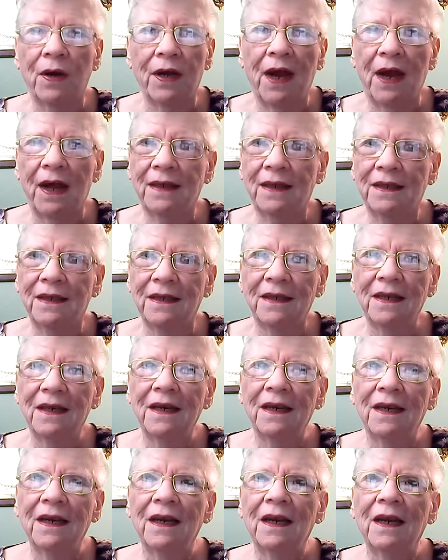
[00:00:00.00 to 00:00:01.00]
yet.
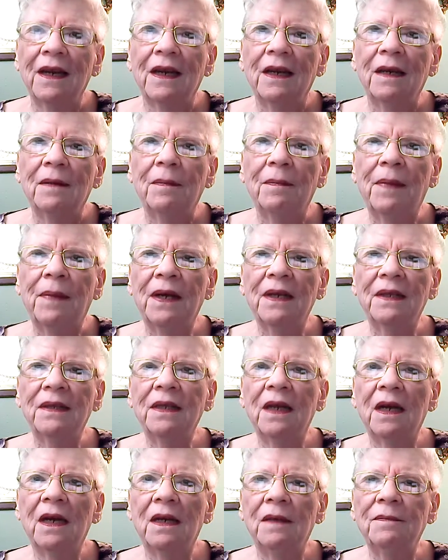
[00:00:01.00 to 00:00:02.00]
But
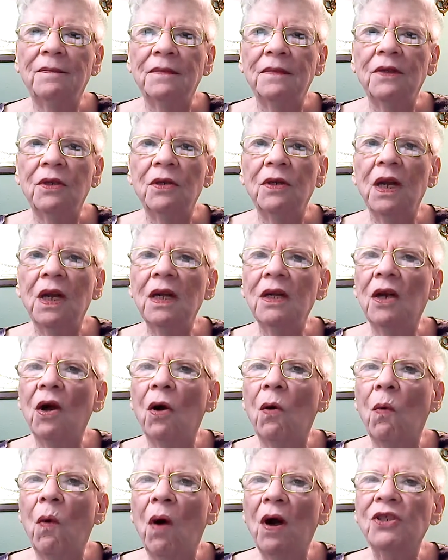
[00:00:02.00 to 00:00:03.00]
uh, you need to
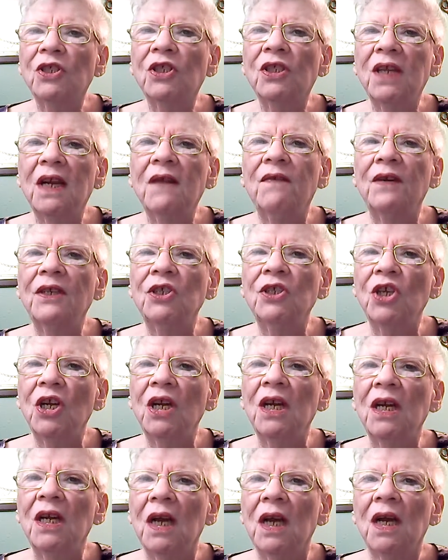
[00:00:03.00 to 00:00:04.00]
go watch Stephen
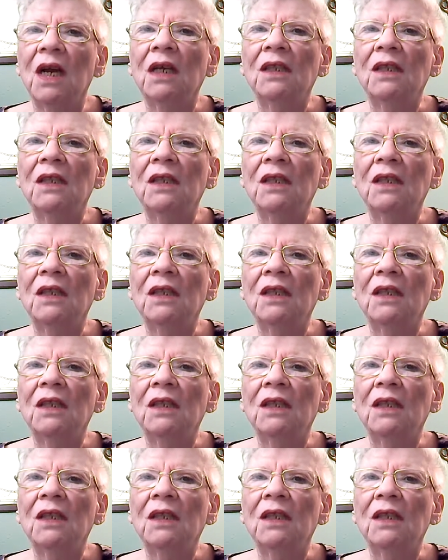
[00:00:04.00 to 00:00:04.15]
G.